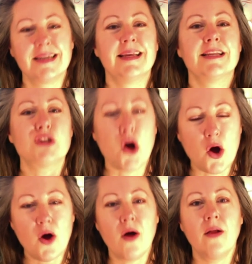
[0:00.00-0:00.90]
It's
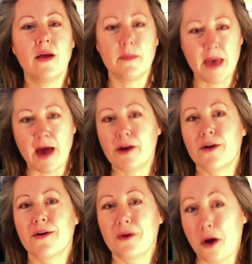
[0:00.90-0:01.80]
all a
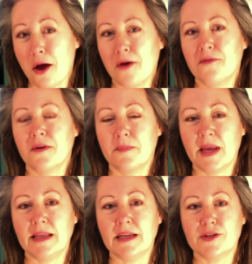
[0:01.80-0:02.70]
matter of
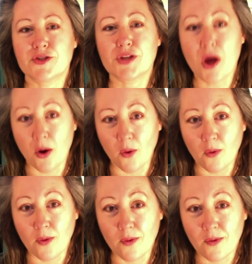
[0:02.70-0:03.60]
opinion.
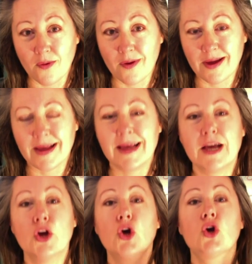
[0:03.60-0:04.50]
So,
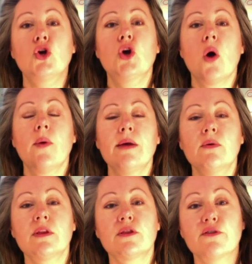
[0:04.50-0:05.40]
going
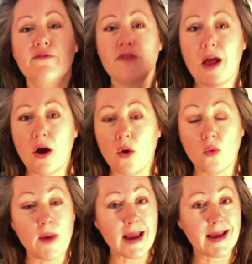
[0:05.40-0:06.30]
with the
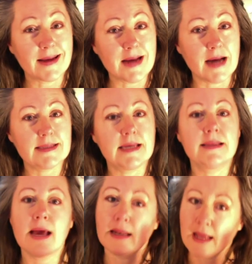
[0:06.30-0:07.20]
flow,
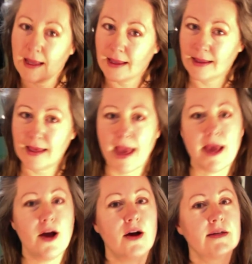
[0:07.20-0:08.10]
recognizing that
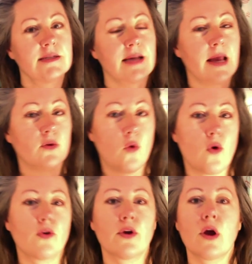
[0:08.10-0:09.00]
chaos and
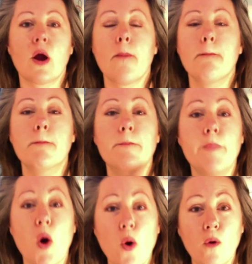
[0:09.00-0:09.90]
order
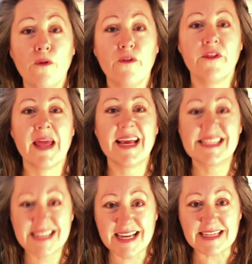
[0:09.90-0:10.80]
both
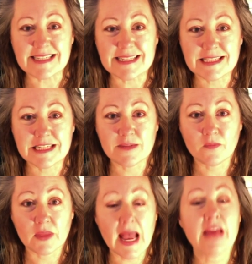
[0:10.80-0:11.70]
exist
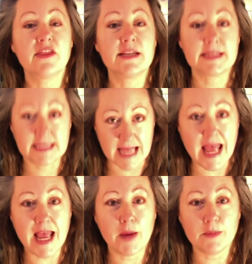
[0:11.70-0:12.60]
at the
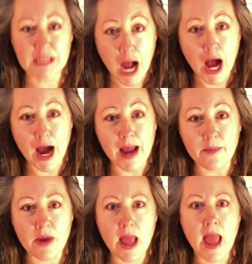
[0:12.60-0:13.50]
same
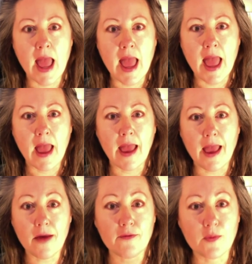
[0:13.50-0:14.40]
time
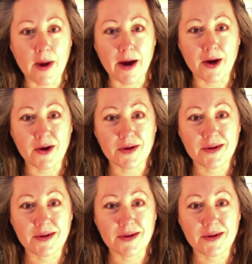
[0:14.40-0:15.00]
everywhere.